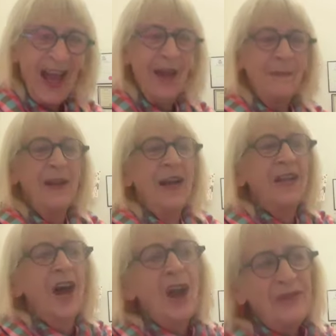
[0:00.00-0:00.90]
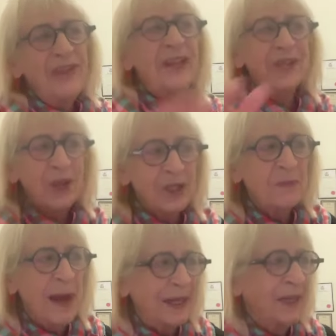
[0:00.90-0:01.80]
I mean, I know things cost
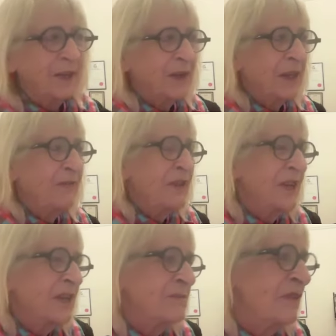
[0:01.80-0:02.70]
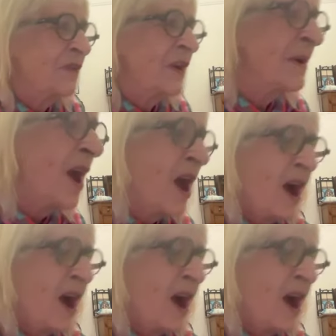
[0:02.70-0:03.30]
money and not everything can be free.